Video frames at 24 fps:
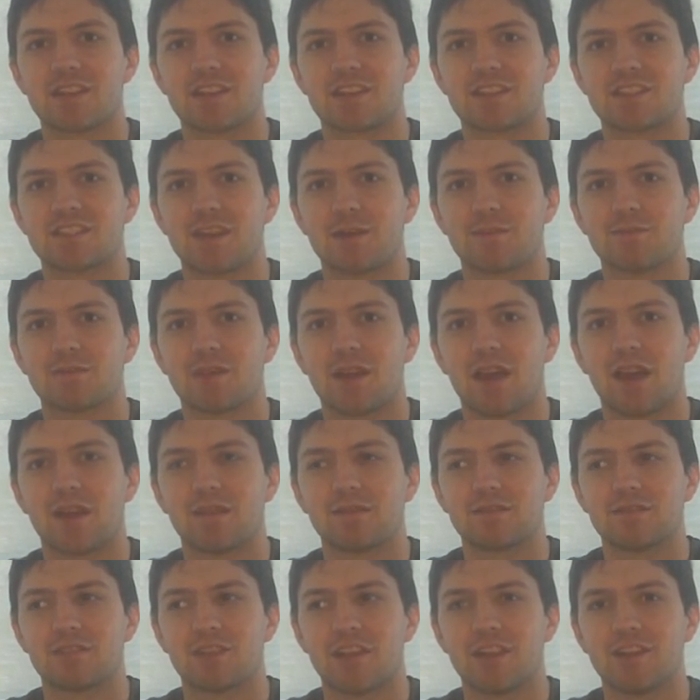except I
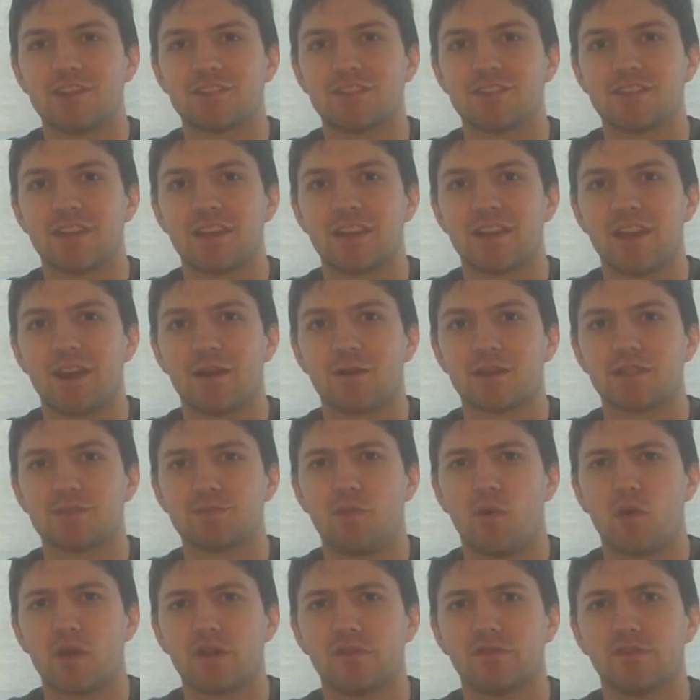changed it and now it's
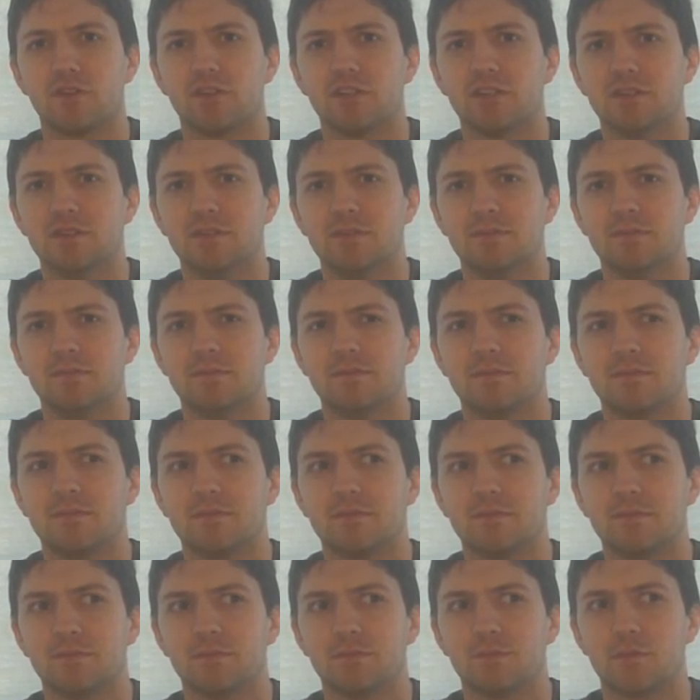pointful,
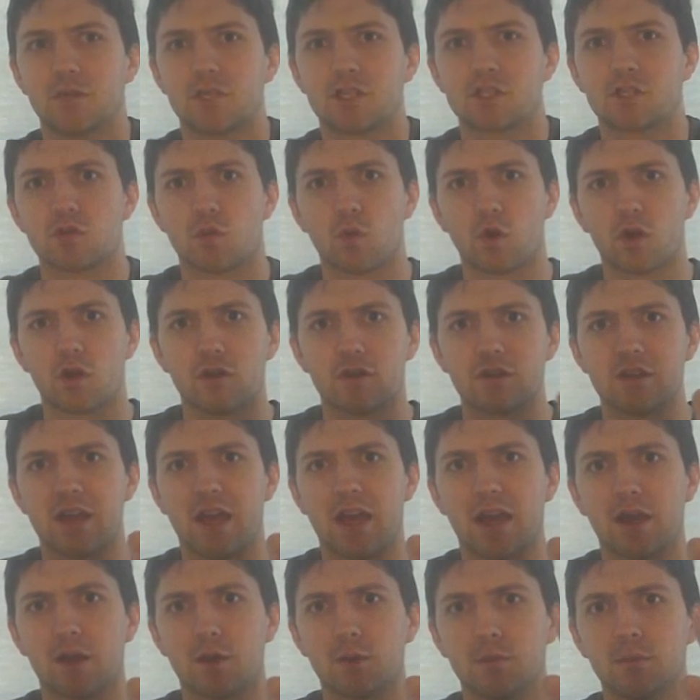which is a word
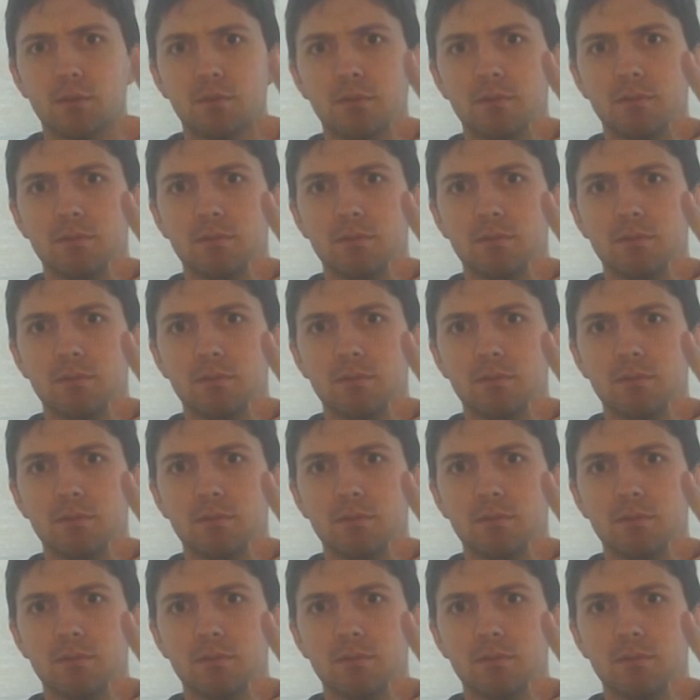now,